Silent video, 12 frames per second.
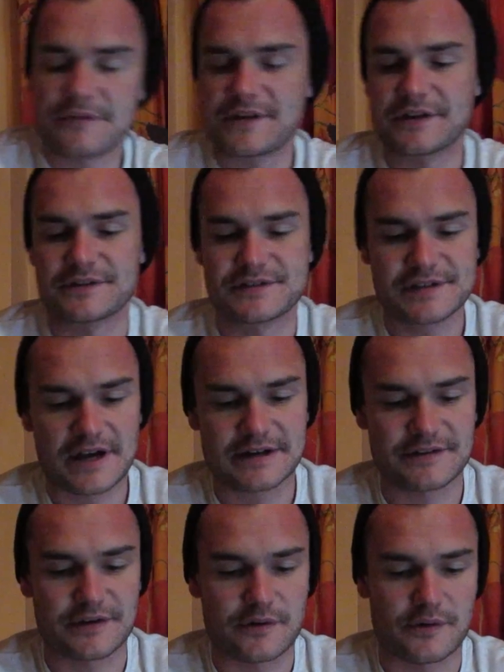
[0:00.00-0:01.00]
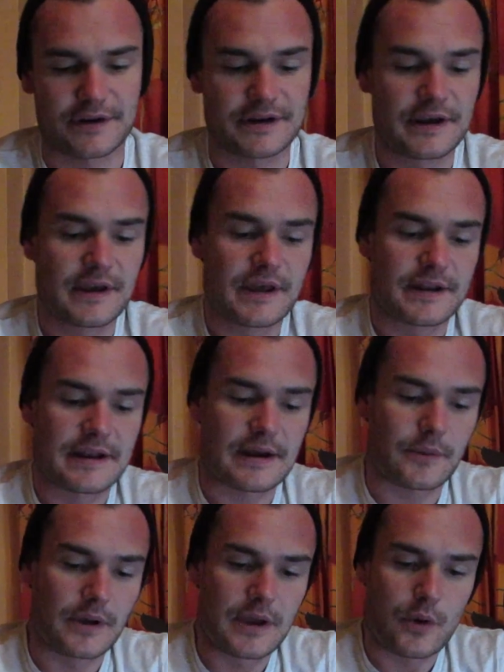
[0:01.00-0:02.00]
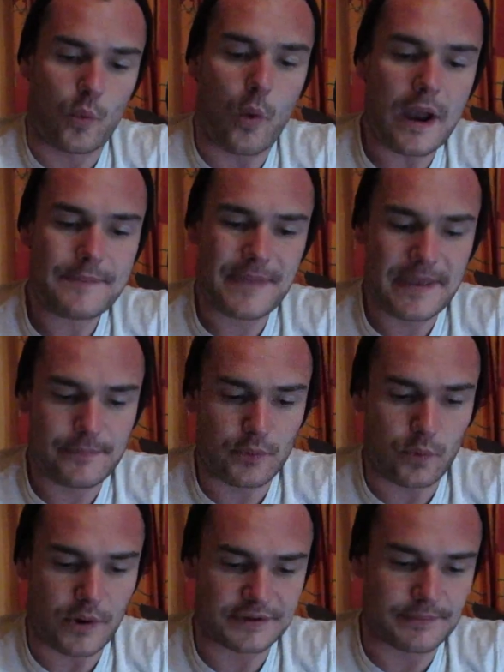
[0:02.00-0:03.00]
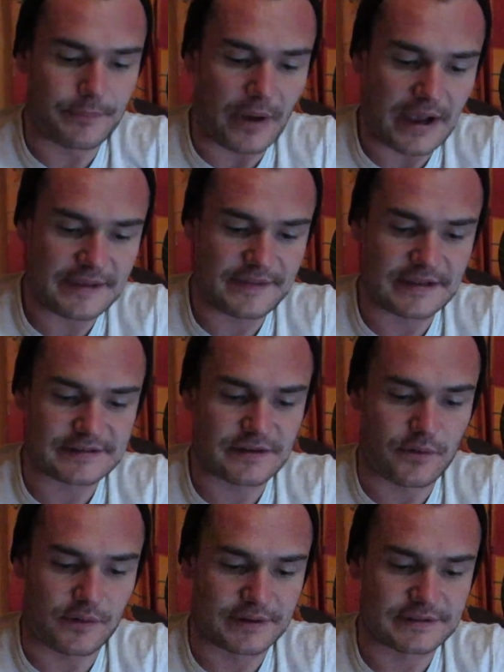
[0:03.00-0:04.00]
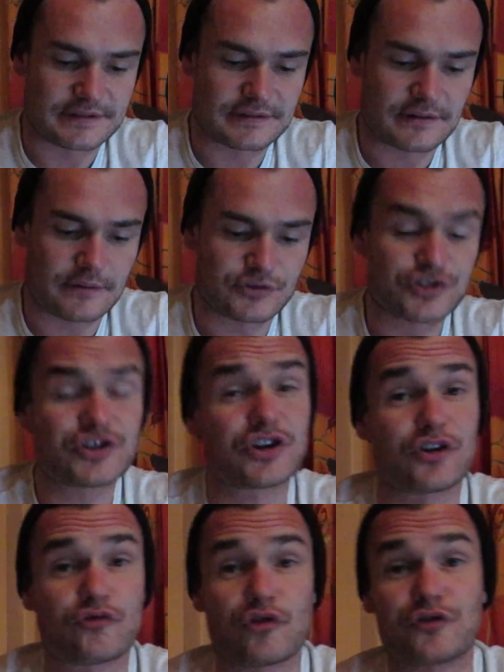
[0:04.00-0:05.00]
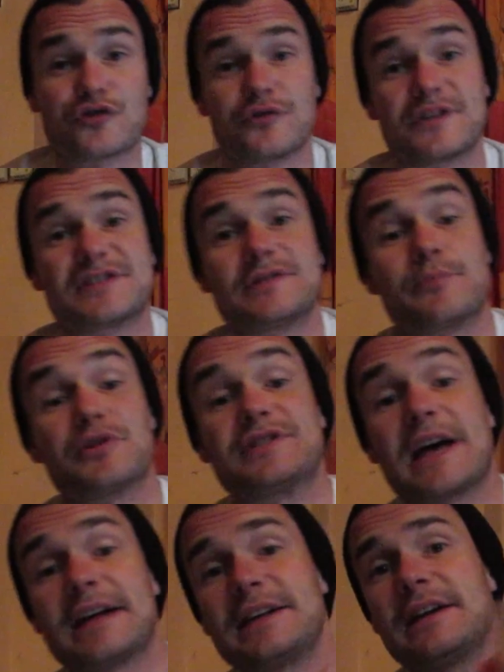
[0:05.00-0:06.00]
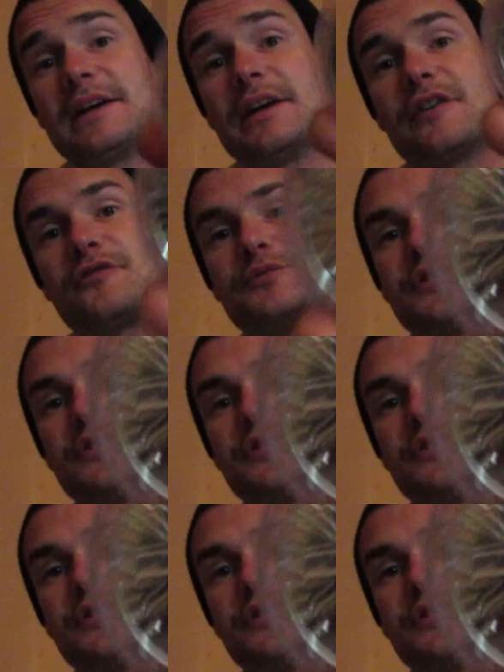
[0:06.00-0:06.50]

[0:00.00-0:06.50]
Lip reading: the other side of the coin. Now, why people want to buy these coins? I'm just going to run through. This is a Britannia in